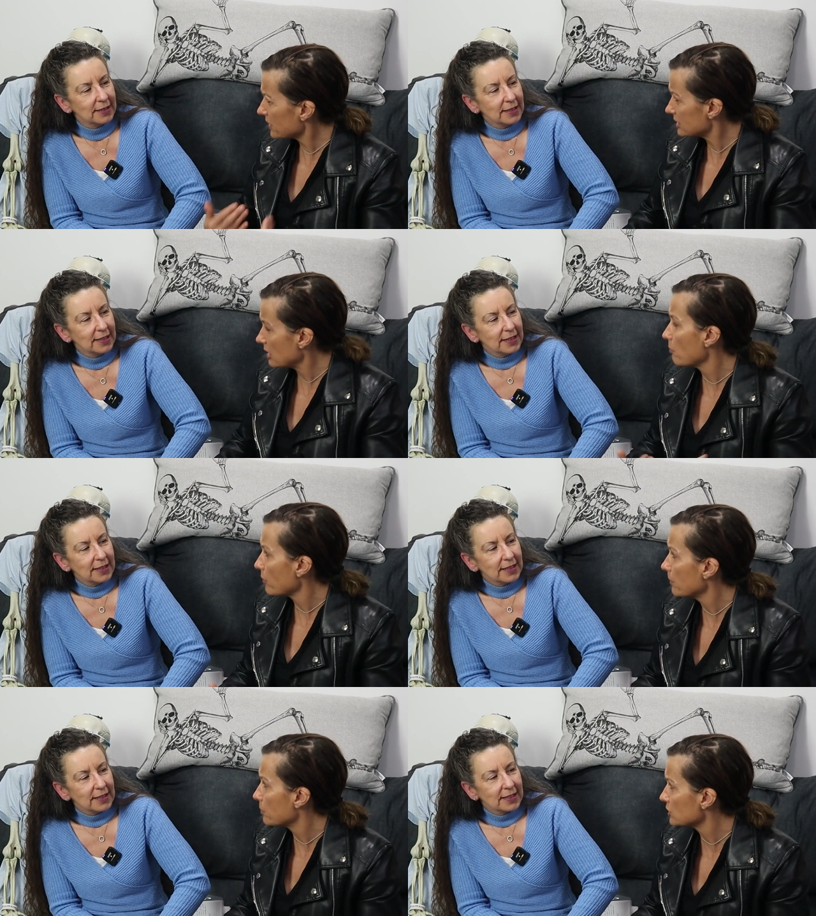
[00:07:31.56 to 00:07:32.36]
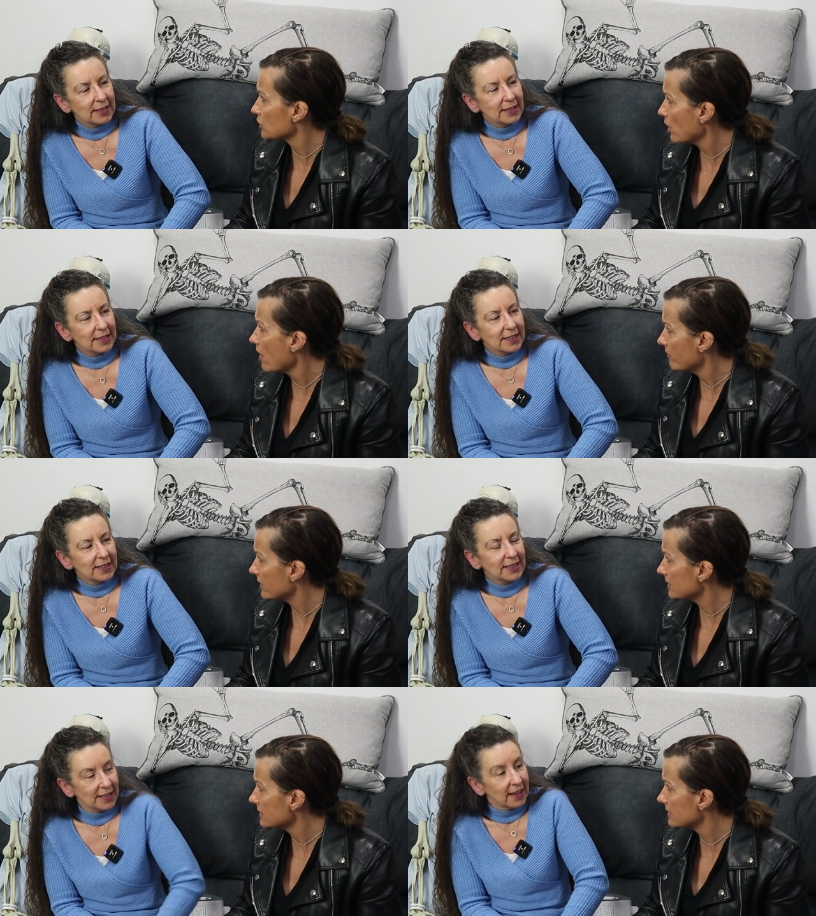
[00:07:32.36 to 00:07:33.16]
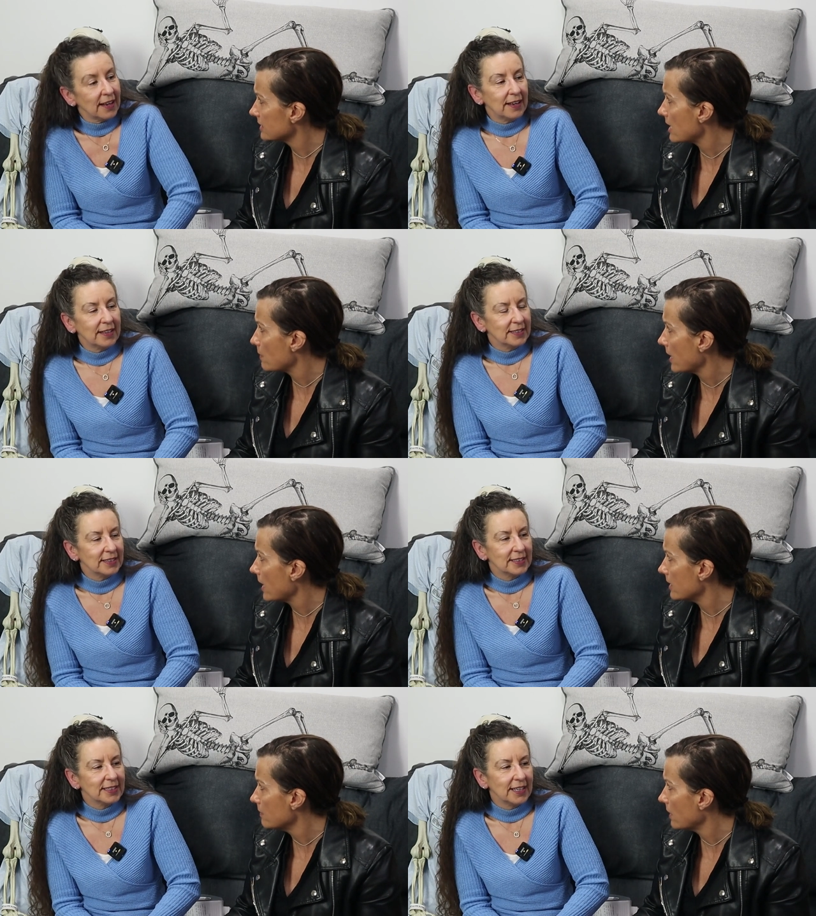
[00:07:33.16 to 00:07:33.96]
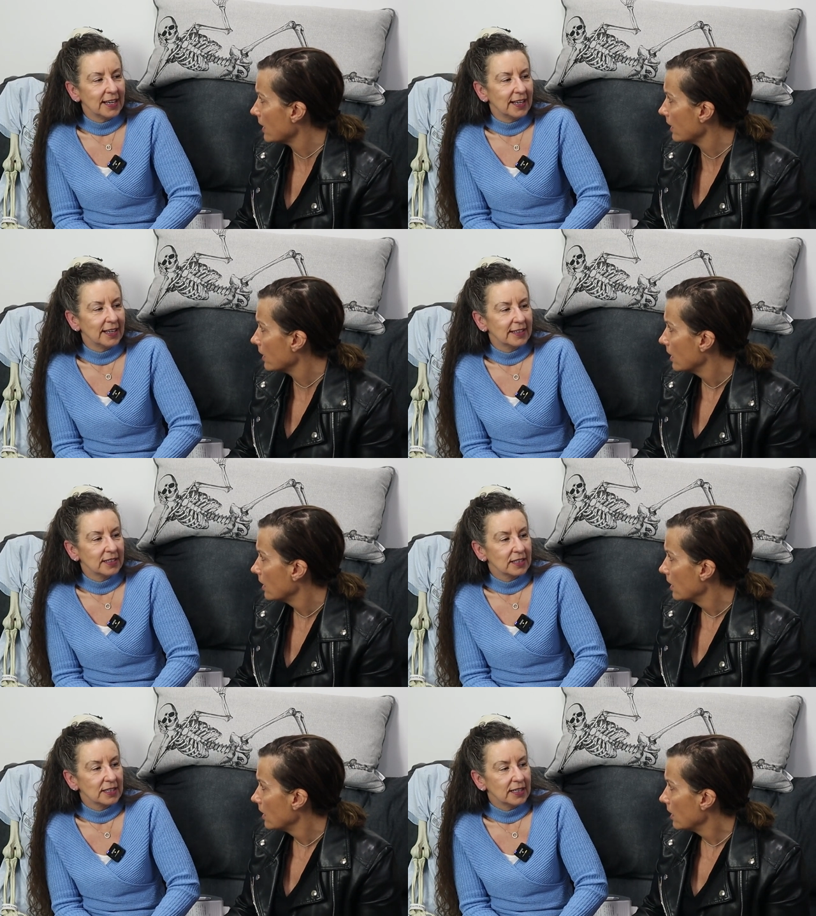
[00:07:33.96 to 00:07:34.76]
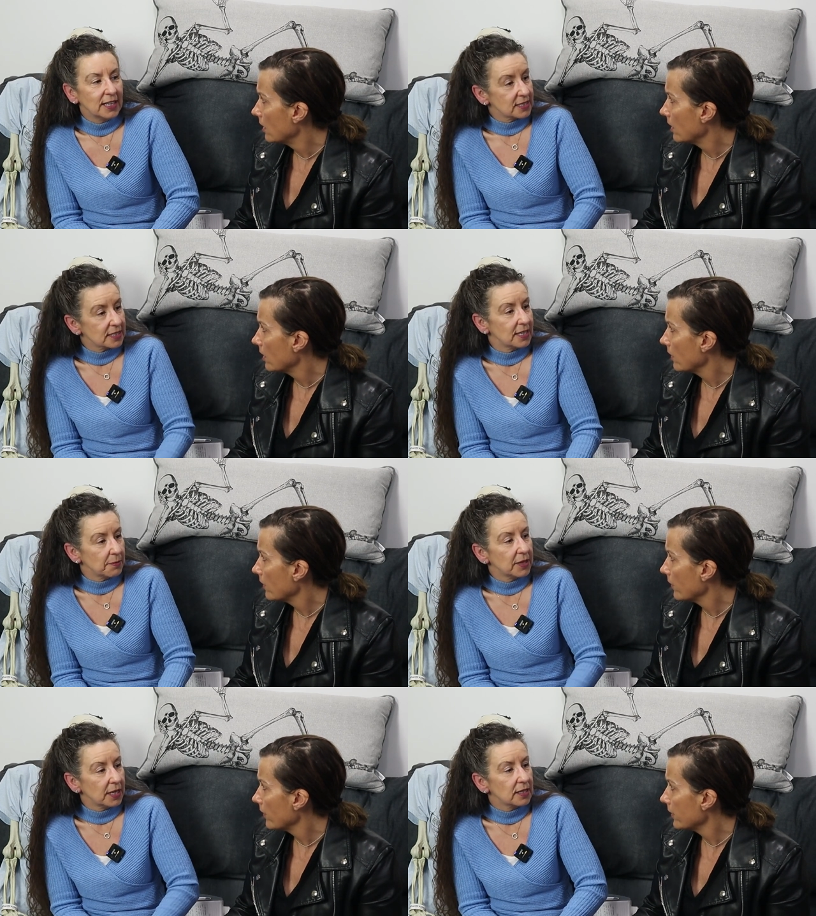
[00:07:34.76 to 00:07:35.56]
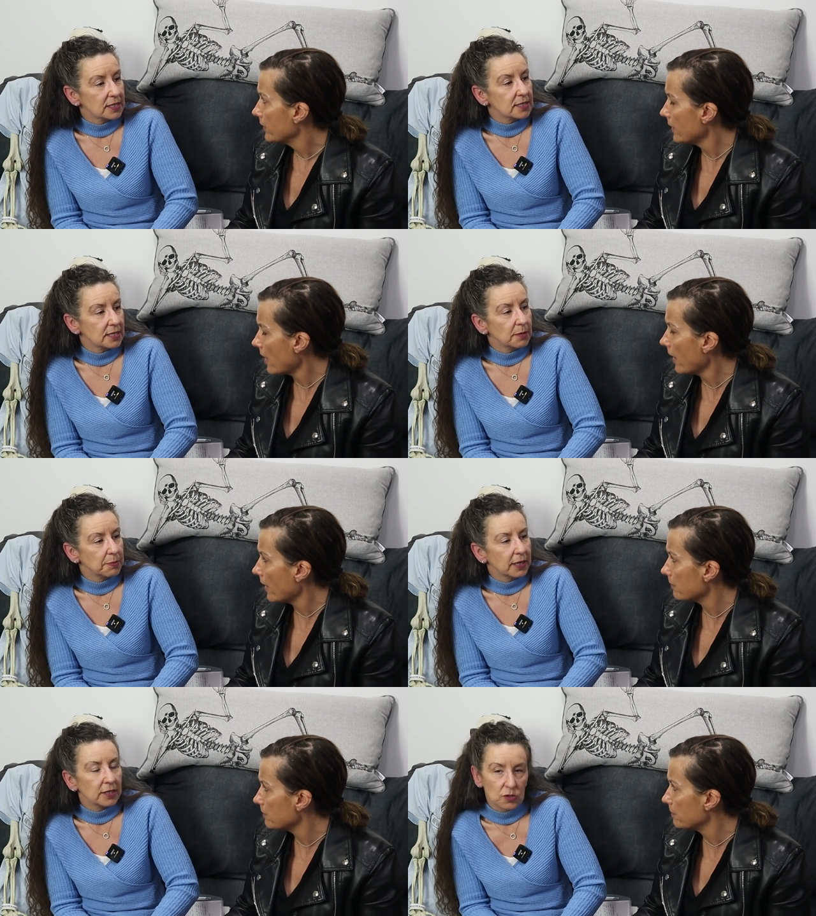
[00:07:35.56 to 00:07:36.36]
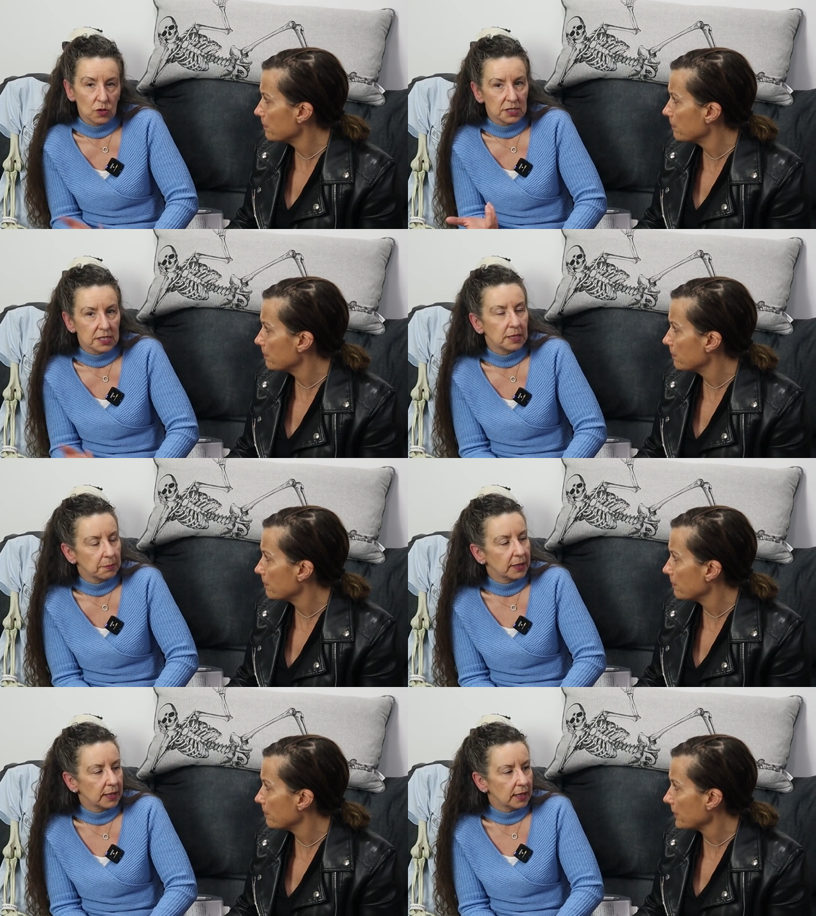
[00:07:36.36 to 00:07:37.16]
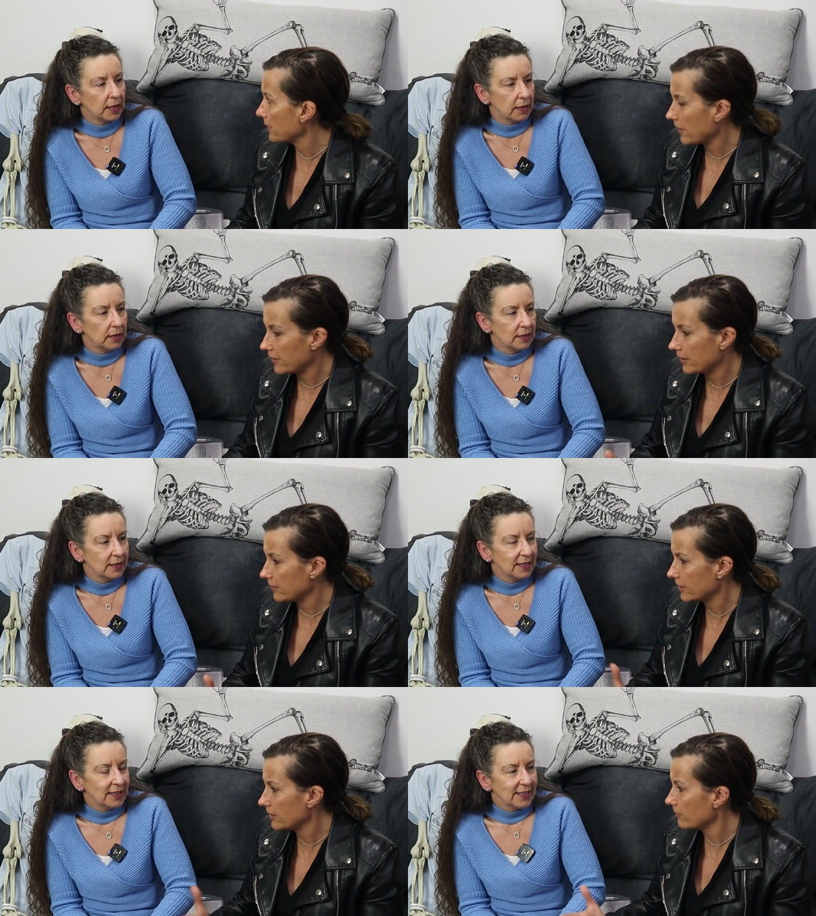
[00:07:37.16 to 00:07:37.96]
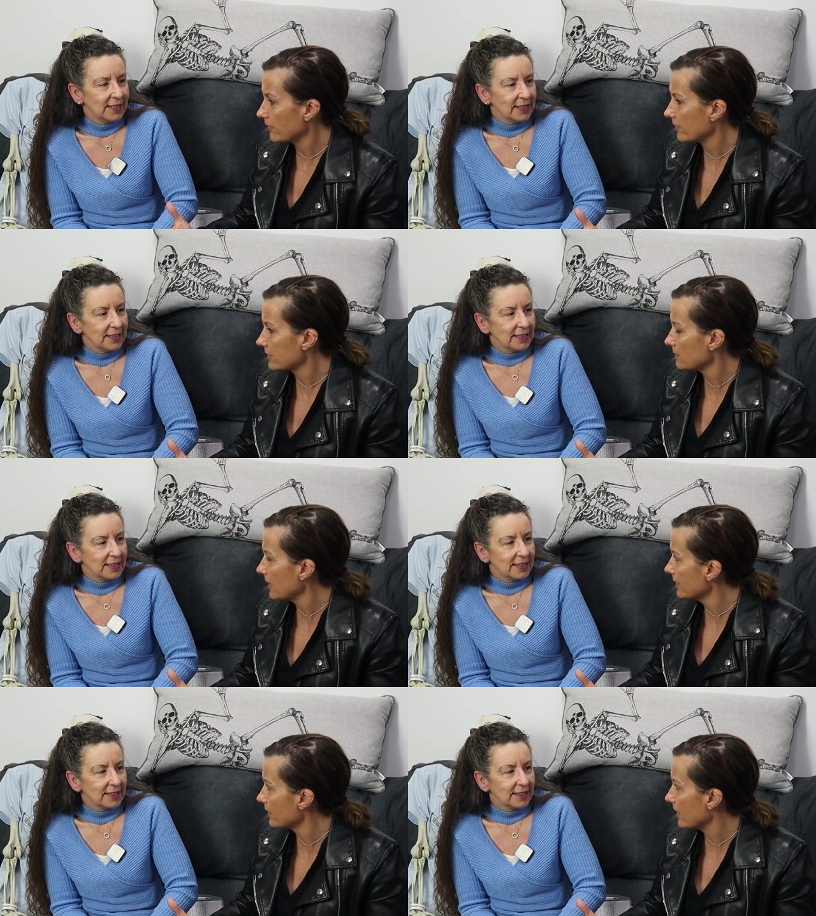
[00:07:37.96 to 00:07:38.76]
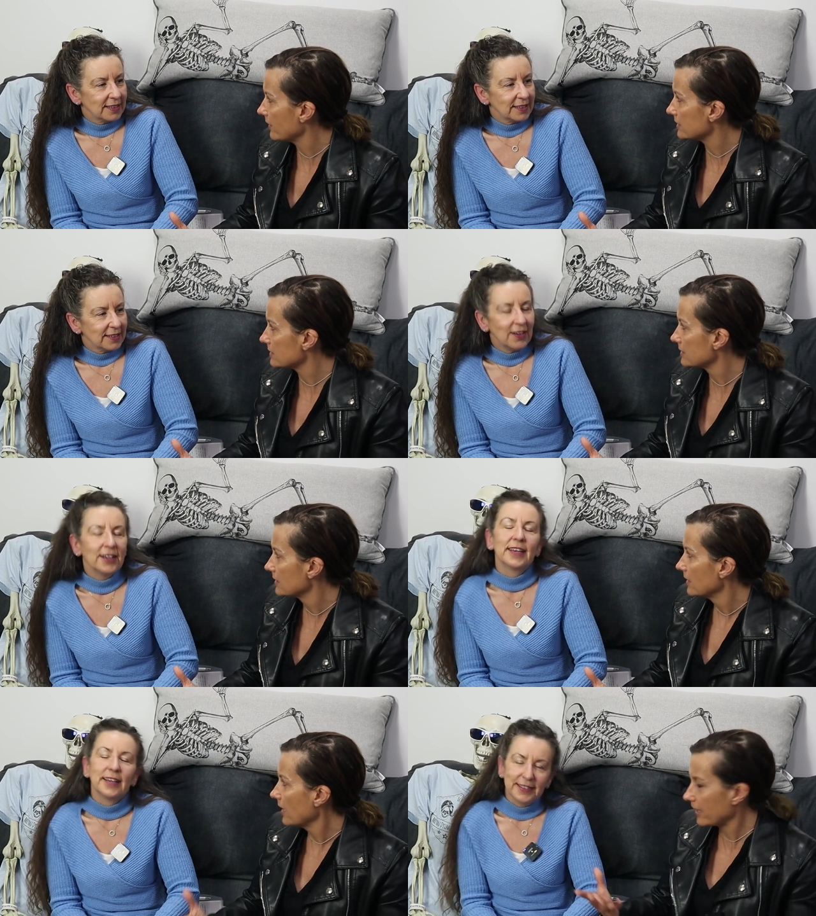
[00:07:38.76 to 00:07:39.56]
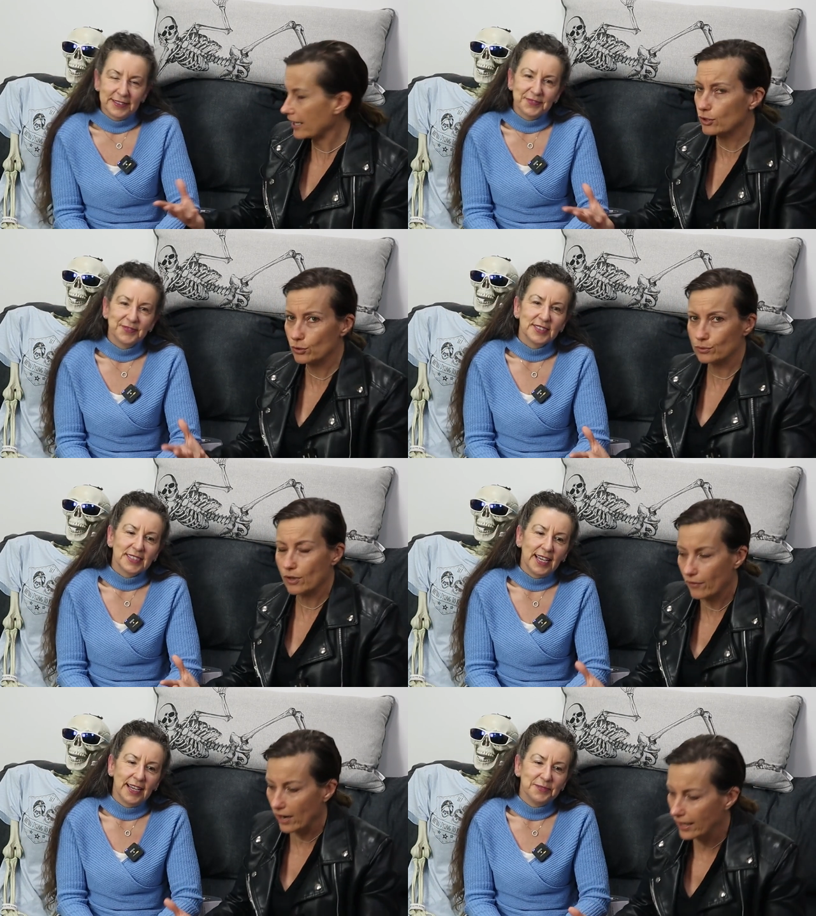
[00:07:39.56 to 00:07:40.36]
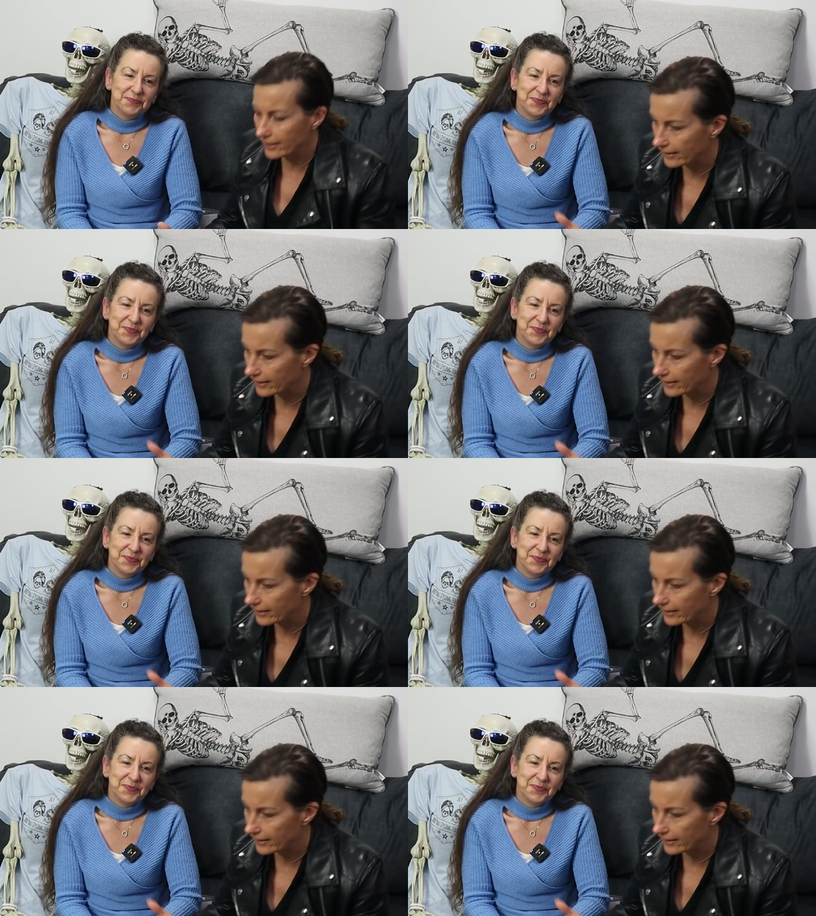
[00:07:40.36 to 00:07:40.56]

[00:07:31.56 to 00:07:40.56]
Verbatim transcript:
Speaker 1: what a temporary preserve is, yeah. a T P, but... Yeah.
Speaker 2: Yeah, it's the same thing. It's
Speaker 1: a yeah. T P. It's called a T P here. Oh, I don't think you've ever explained it like this. Okay. Okay,
Speaker 2: cool.
Speaker 1: Yeah. All right,